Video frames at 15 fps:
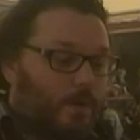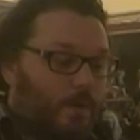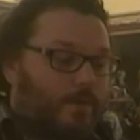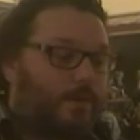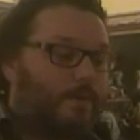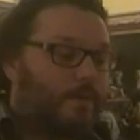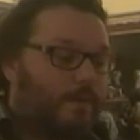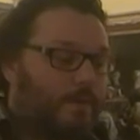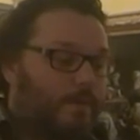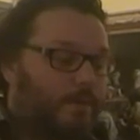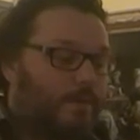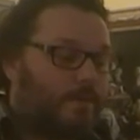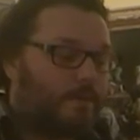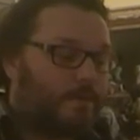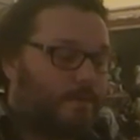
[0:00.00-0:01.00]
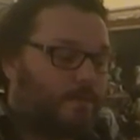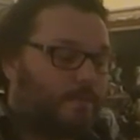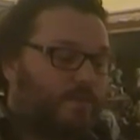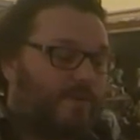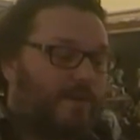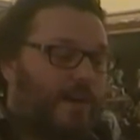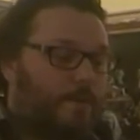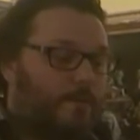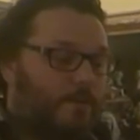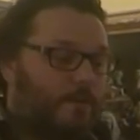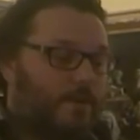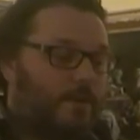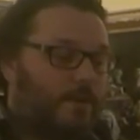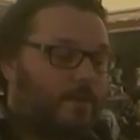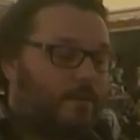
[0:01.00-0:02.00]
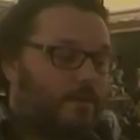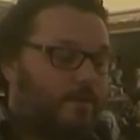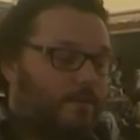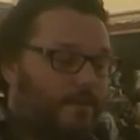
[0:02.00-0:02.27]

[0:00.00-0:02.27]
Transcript: One of the sort of primary